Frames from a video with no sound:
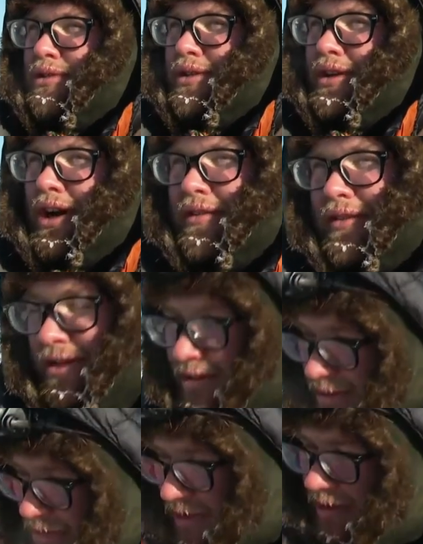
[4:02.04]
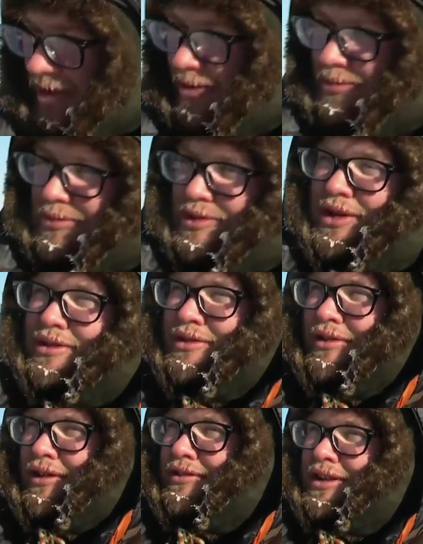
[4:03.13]
was going on. They just um,
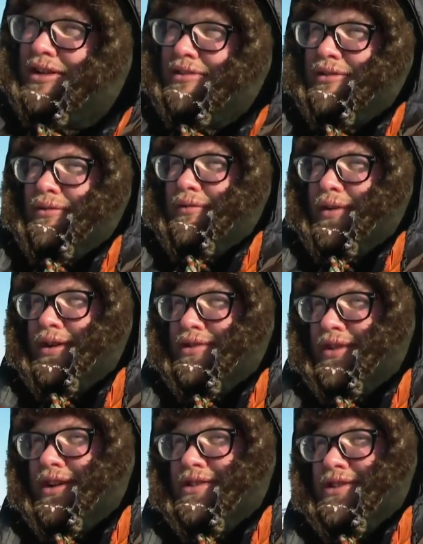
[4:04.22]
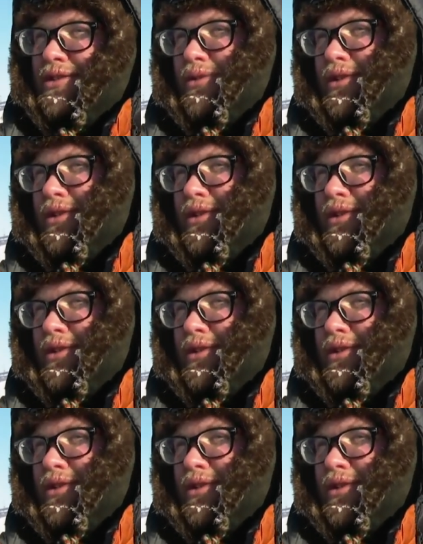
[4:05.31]
chugged along like little freight trains